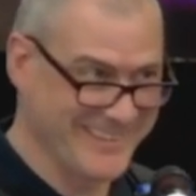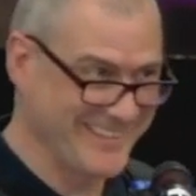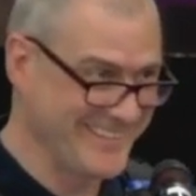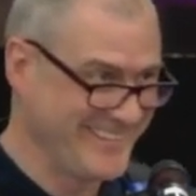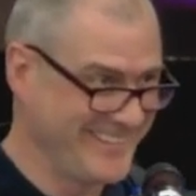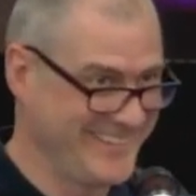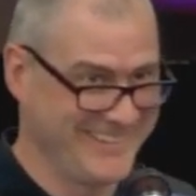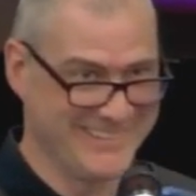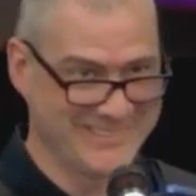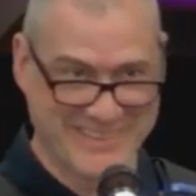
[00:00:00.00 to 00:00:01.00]
Okay,
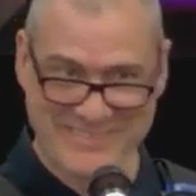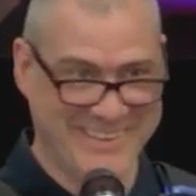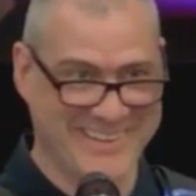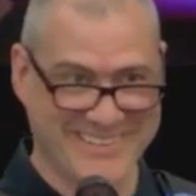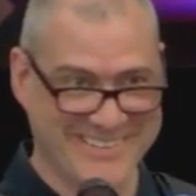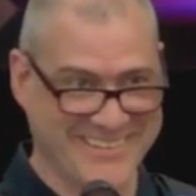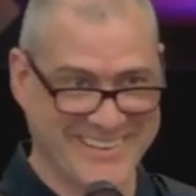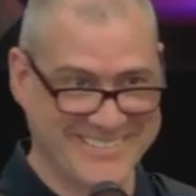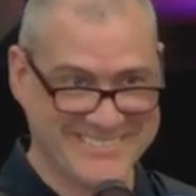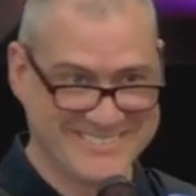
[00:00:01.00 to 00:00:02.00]
well, made me call you
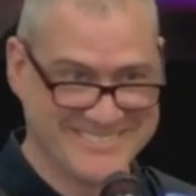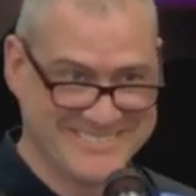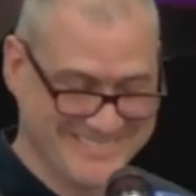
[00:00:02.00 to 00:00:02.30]
out.